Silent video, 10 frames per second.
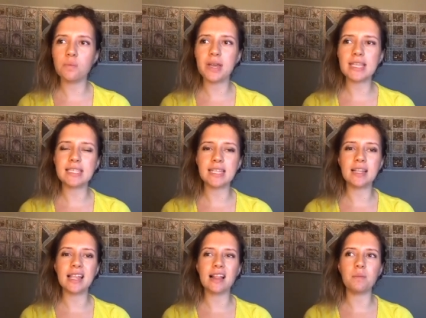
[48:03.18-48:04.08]
but is still a
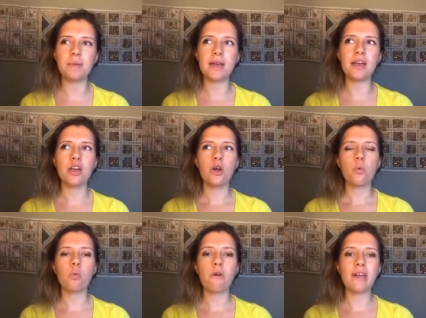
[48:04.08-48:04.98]
little bit
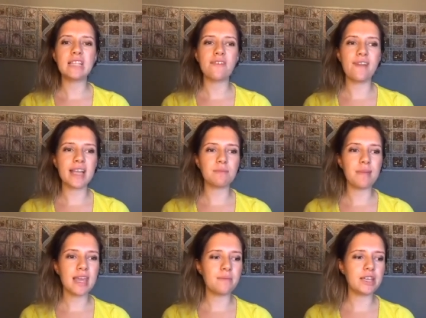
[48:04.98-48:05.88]
worried that that's
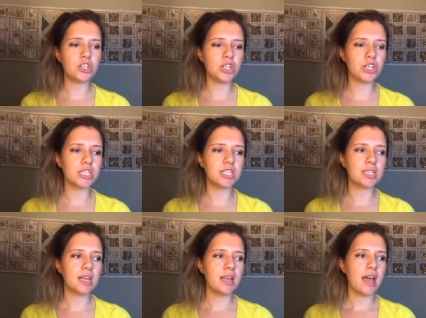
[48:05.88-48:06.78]
maybe
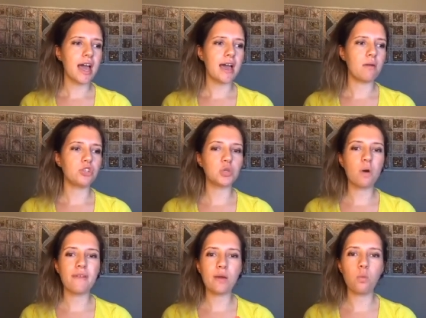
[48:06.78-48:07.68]
just. Uh, just
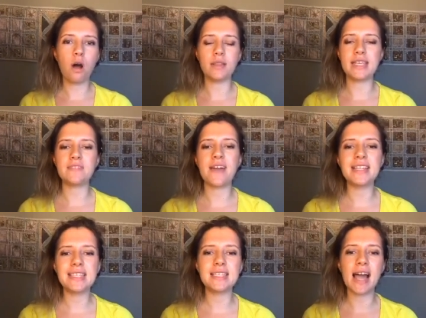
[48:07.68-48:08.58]
what they want is their
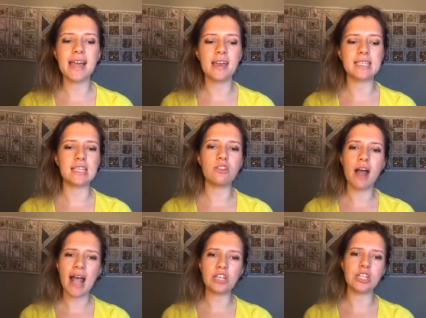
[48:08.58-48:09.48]
desires and not
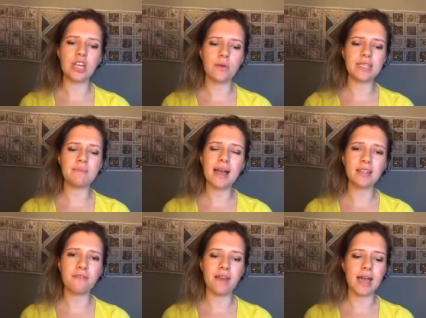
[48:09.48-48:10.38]
actually going to
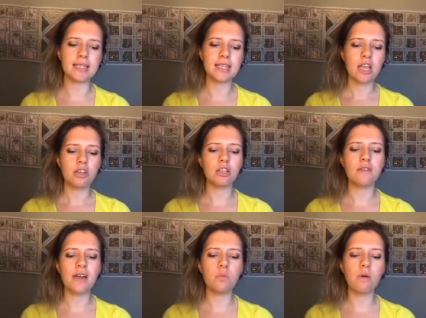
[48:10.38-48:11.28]
manifest. You know,
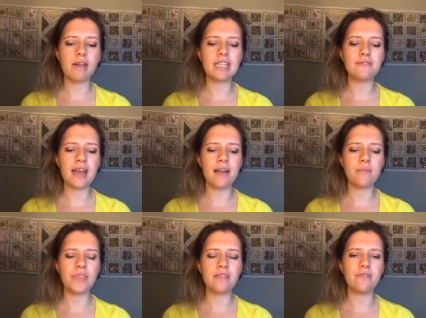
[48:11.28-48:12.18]
they're worried that
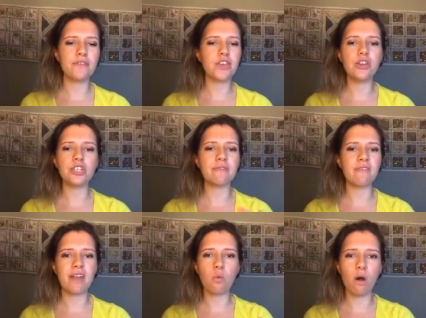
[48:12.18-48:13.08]
the future
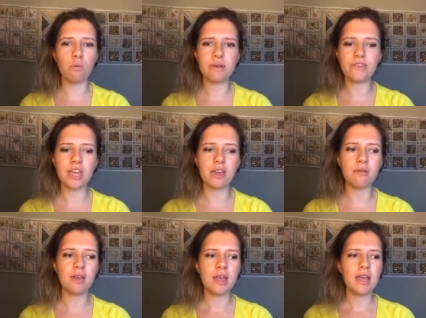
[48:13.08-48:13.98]
that they want with
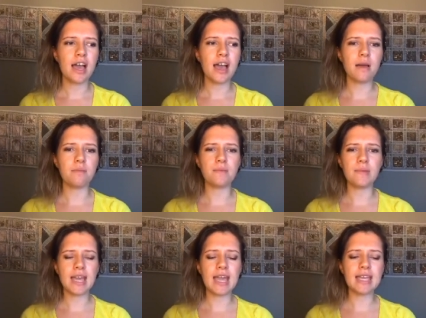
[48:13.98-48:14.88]
you um,
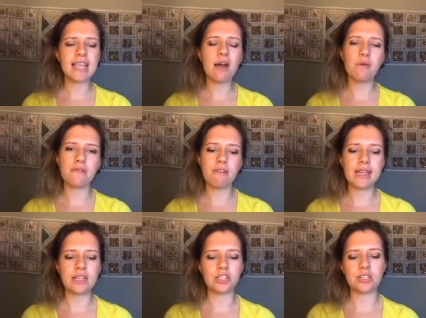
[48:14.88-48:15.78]
is out of
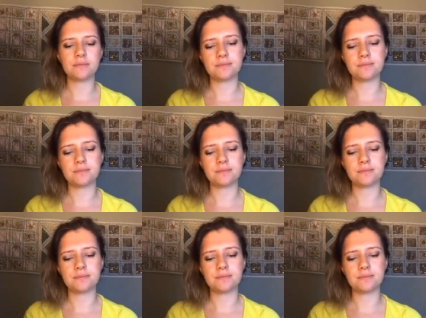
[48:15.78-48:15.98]
reach.